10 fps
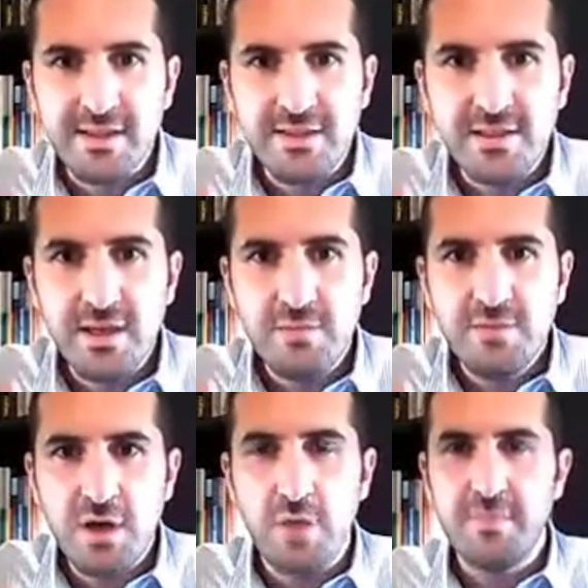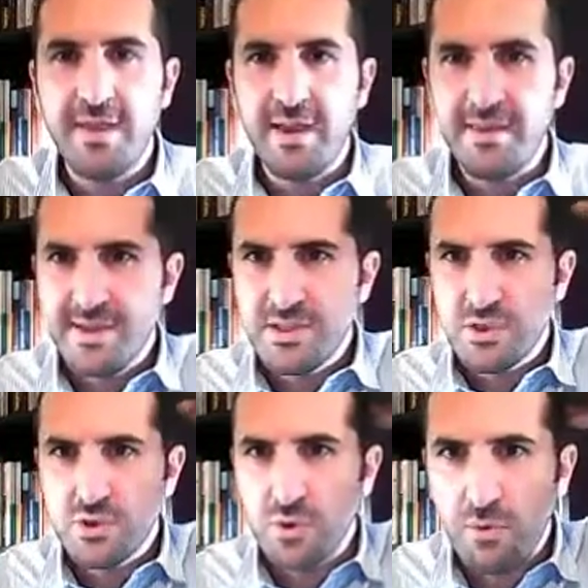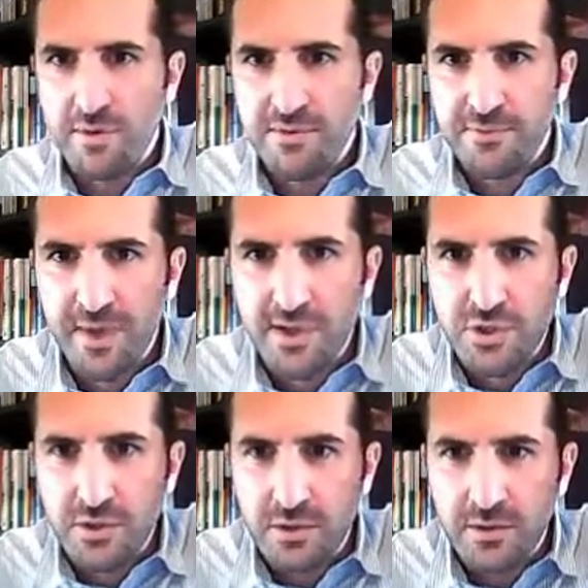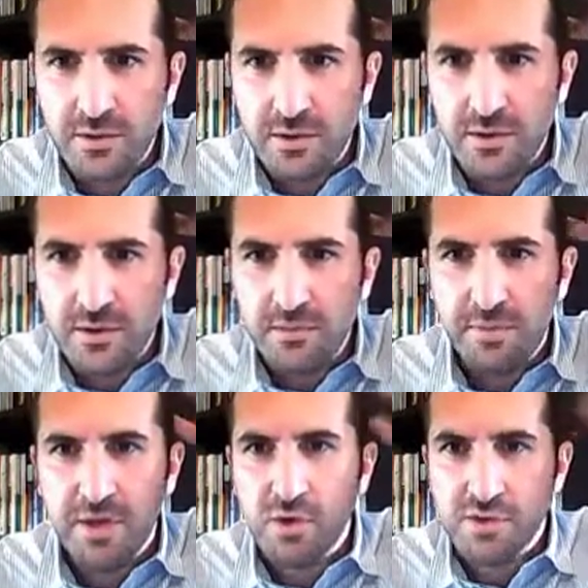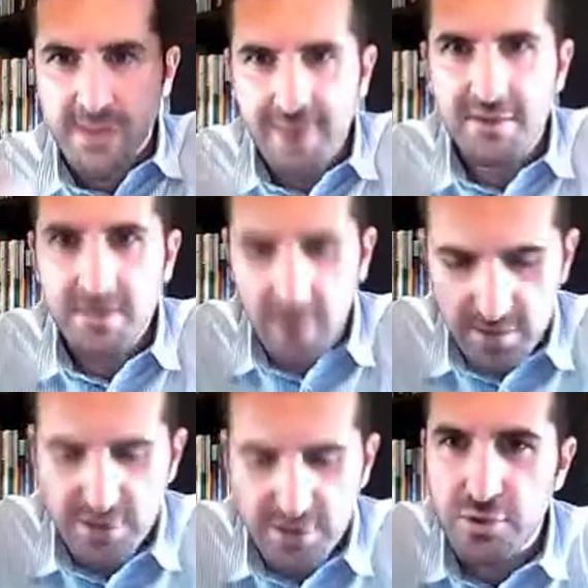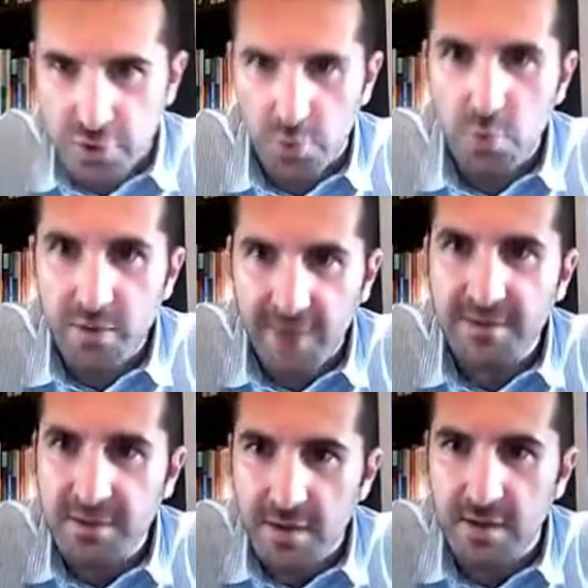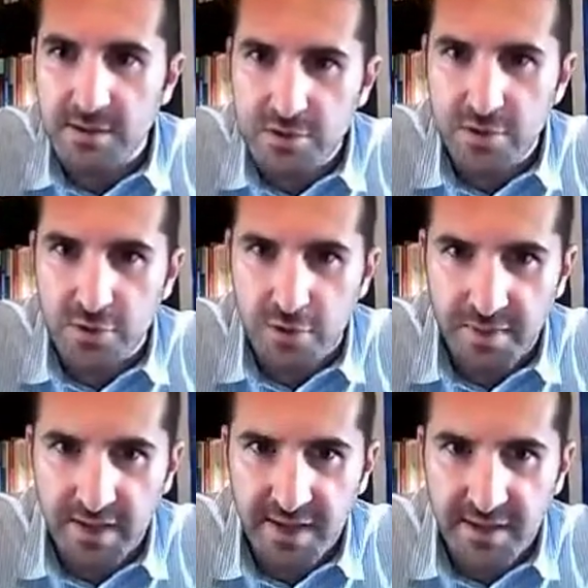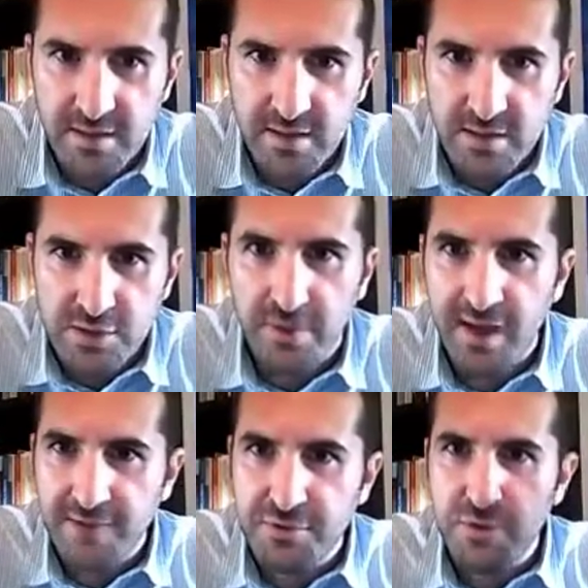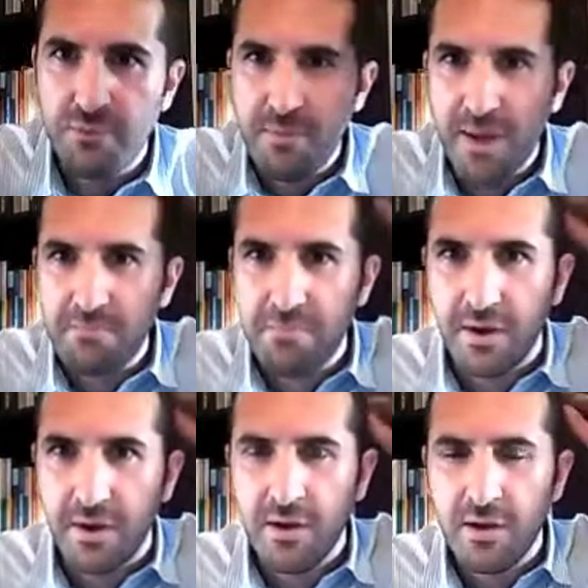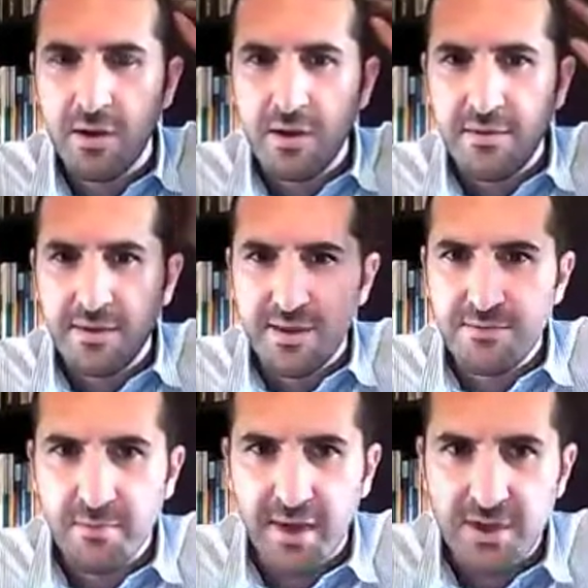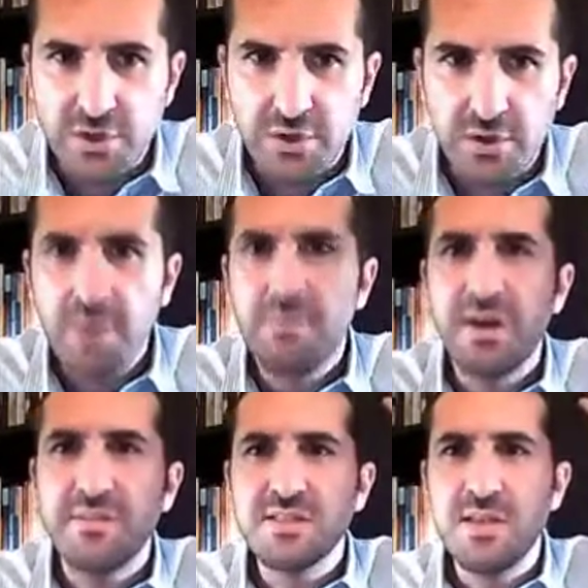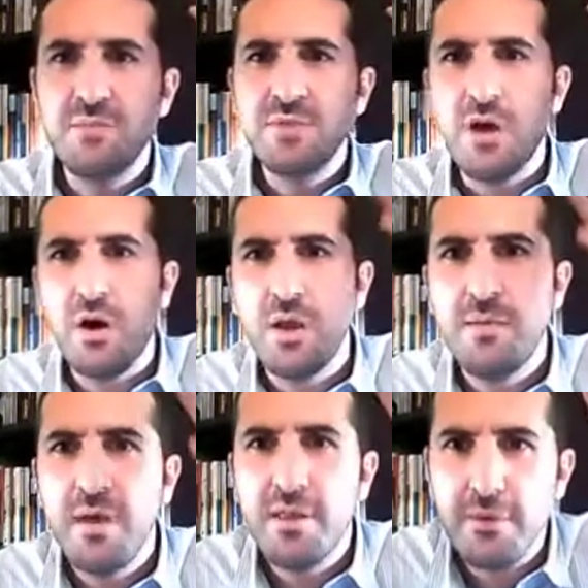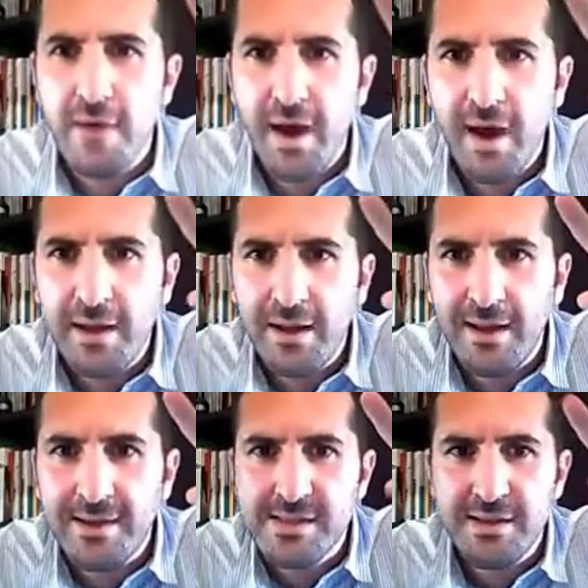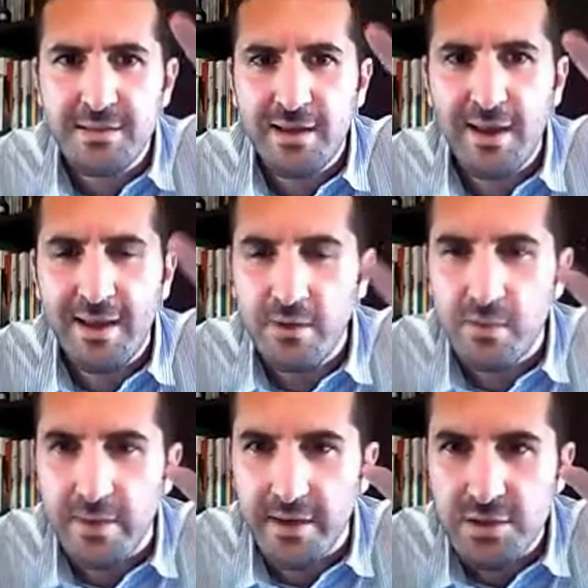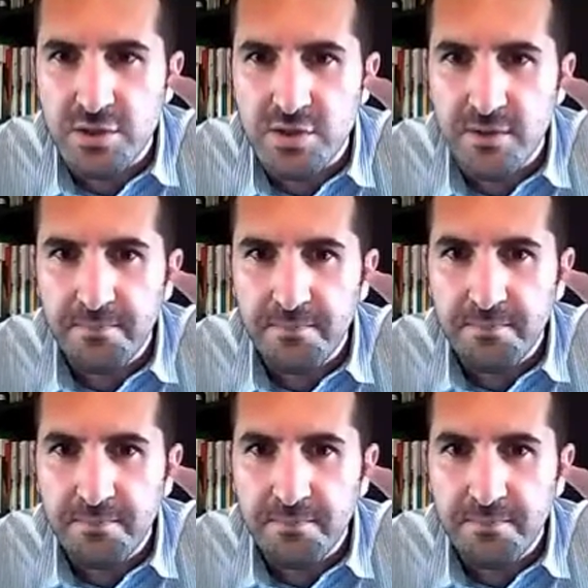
at the same time. They store information because they have a task to do, they have a task to complete, so they have to remember the information, but at the same time, they're analyzing the language.